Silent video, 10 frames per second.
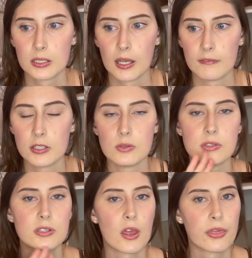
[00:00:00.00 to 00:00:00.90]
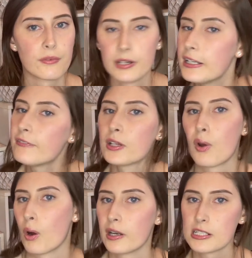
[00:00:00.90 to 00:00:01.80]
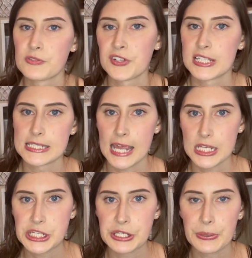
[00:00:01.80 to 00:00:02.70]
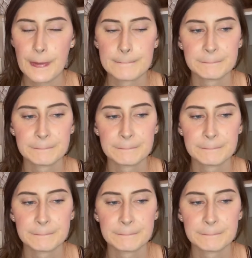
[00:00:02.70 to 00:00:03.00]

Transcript: I've used three different artists for this tattoo